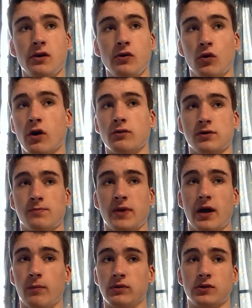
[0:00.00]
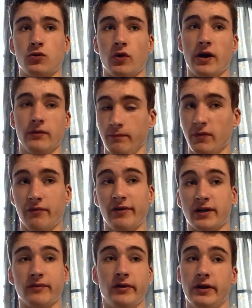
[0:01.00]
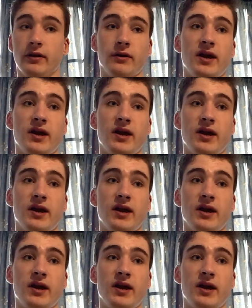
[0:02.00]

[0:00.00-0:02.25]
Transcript: you're going to be able to create effectively